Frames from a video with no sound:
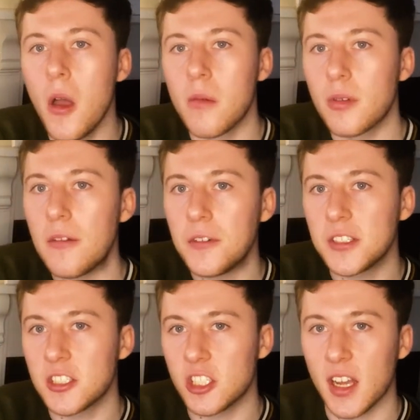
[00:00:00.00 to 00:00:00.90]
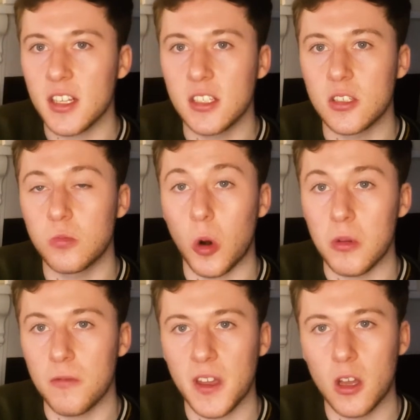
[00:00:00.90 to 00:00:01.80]
Brentford has changed what we
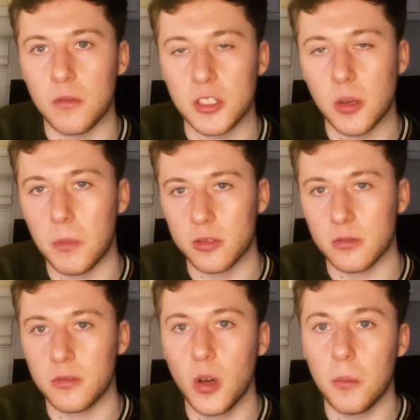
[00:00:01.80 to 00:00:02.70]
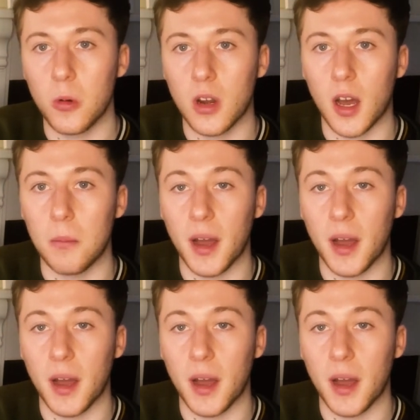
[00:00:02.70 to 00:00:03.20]
think of as a modern football club,